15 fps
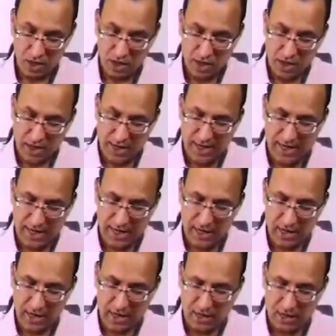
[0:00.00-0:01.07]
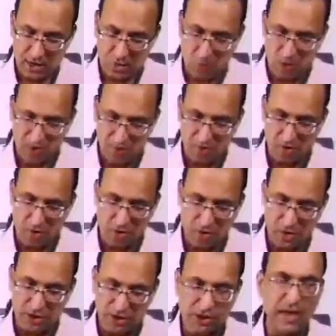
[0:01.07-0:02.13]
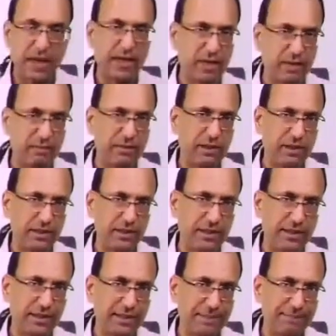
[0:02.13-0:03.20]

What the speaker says: And you have drawn this diagram basically.